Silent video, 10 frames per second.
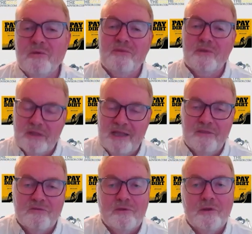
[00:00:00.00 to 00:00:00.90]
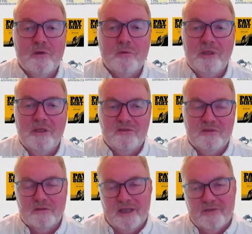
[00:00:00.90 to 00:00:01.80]
if you like this video, please
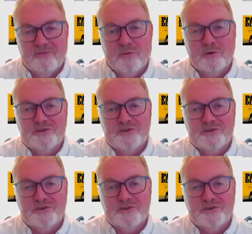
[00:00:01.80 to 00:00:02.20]
hit like for